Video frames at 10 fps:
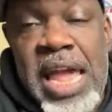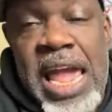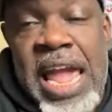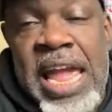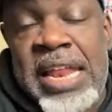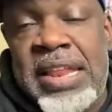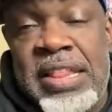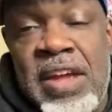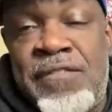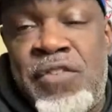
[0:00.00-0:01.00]

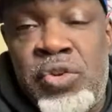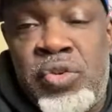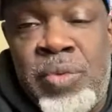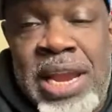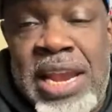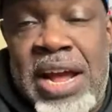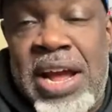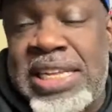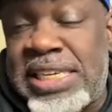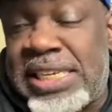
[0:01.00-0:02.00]
And their future right now,
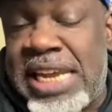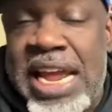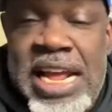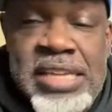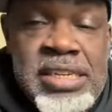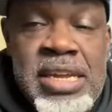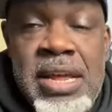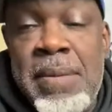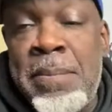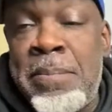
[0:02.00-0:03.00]
as it stands,
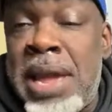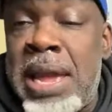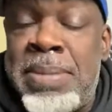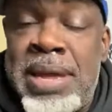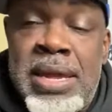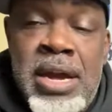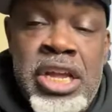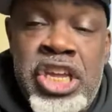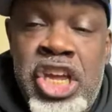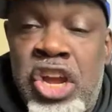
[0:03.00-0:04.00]
maybe a
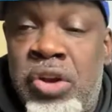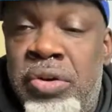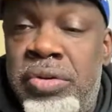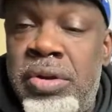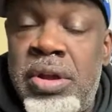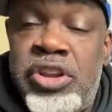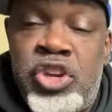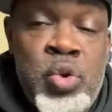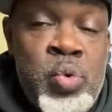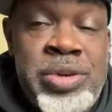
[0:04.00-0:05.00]
year,
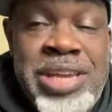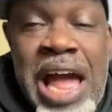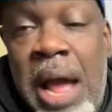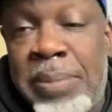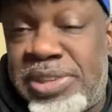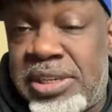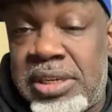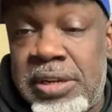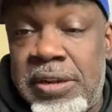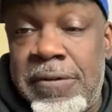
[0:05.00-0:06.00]
two
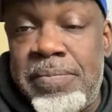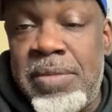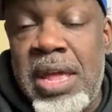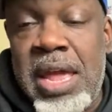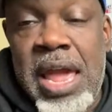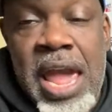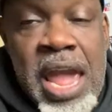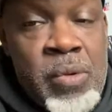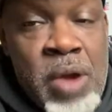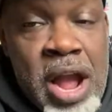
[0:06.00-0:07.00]
tops.
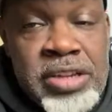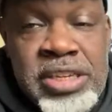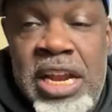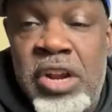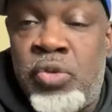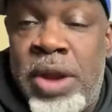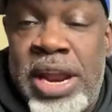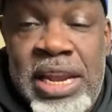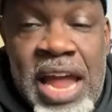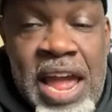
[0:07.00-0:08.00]
Aaron Rodgers had a
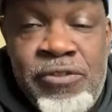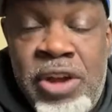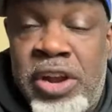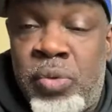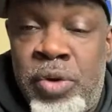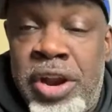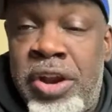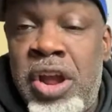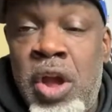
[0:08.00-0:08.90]
great life, great career.